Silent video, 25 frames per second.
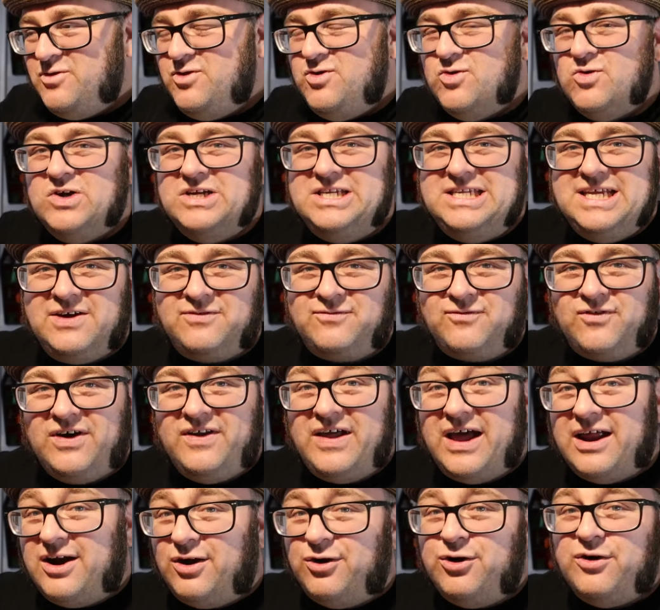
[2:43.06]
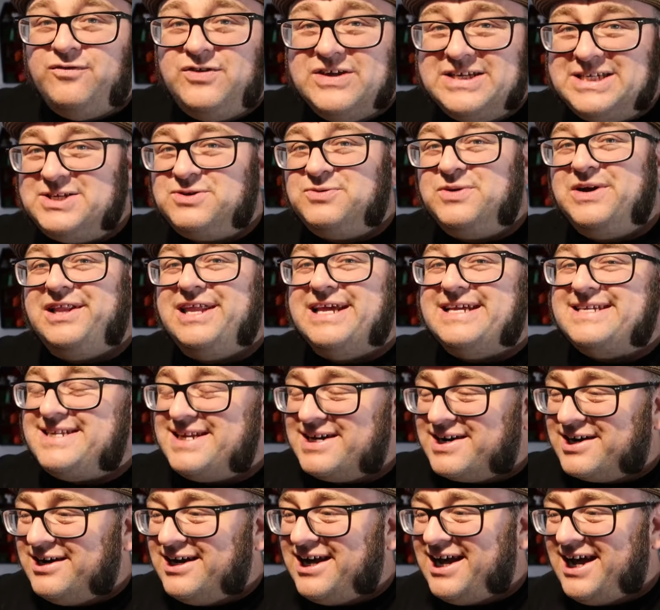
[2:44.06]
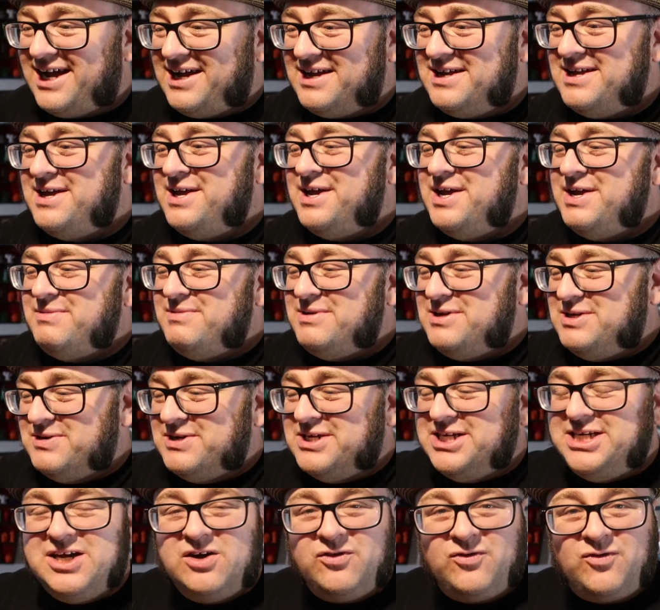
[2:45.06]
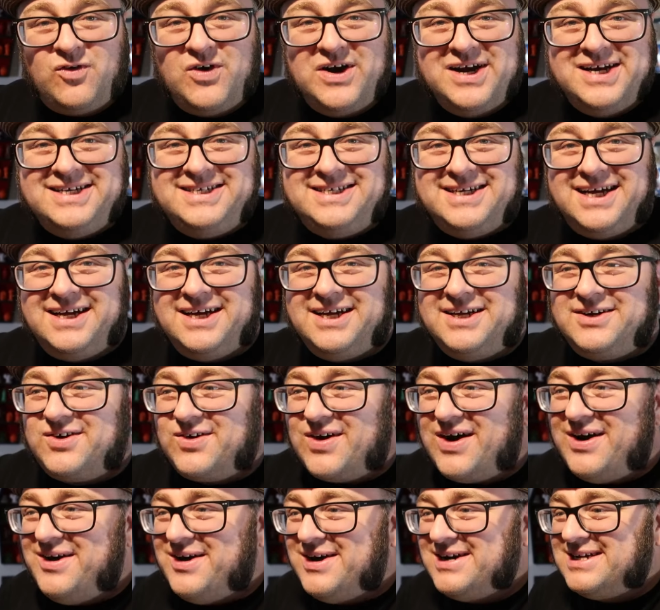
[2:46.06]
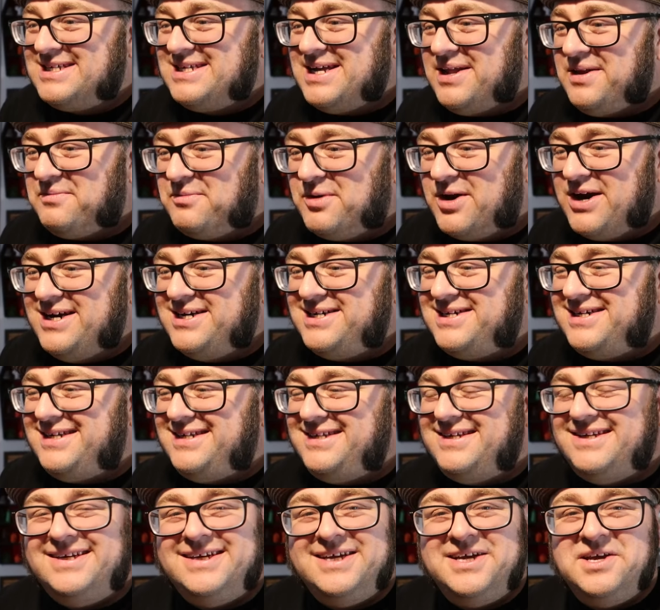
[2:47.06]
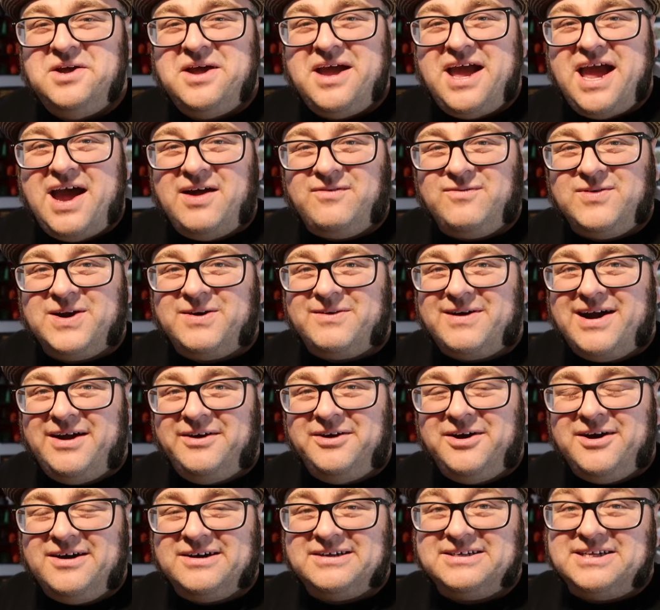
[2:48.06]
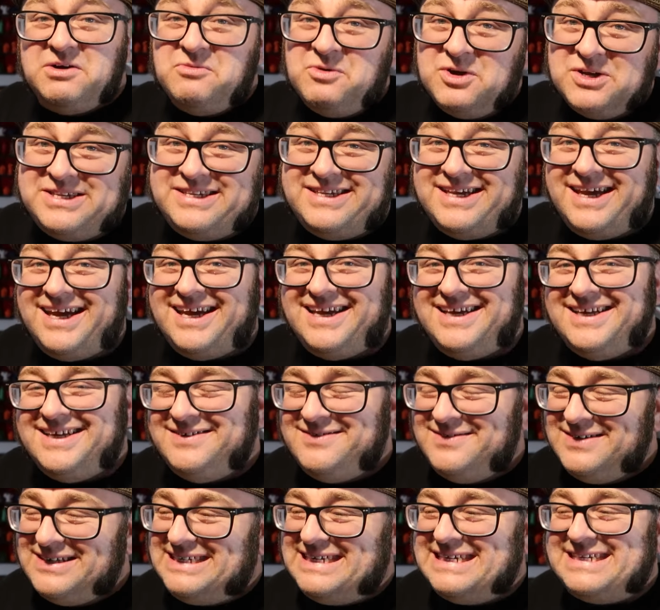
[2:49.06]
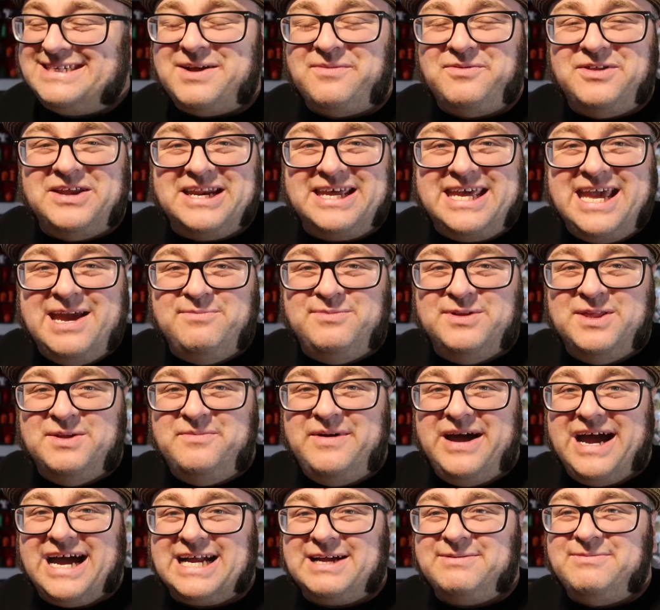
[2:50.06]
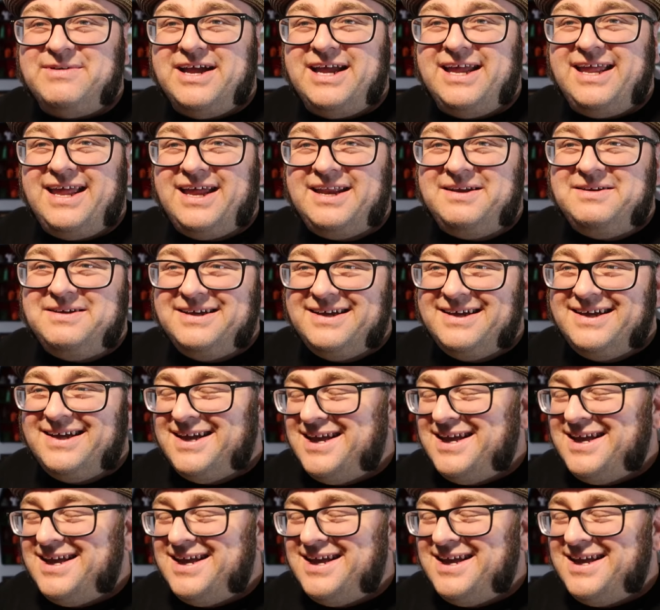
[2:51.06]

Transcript: do a different, I don't know if this is realistic or not, do a different uh, Groundhog celebration every Groundhog Day. We'll see. This is something to keep in the back of my head.